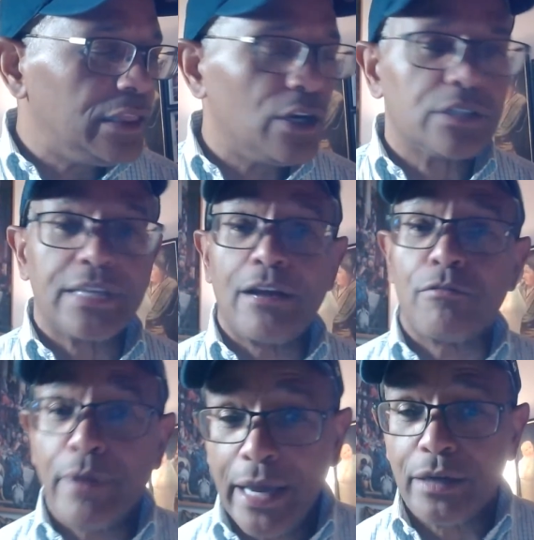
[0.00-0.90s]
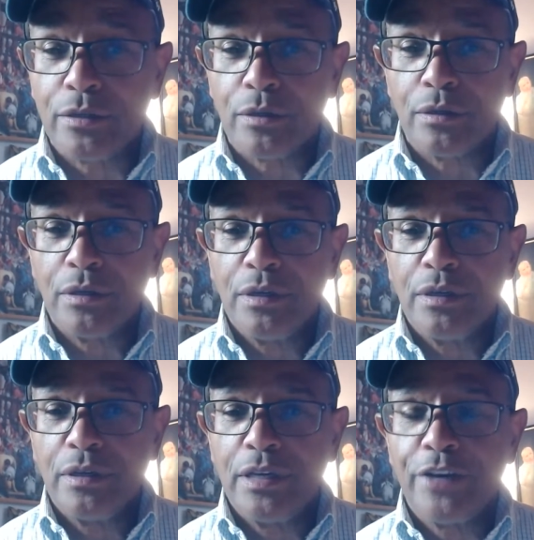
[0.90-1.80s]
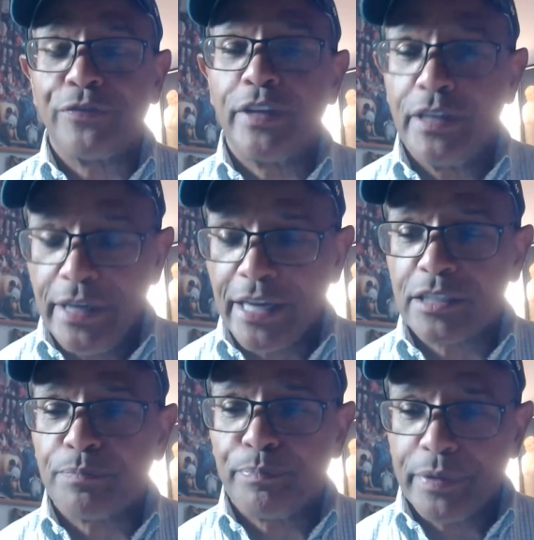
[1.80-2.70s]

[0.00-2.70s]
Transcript: looks at Randall if the Knicks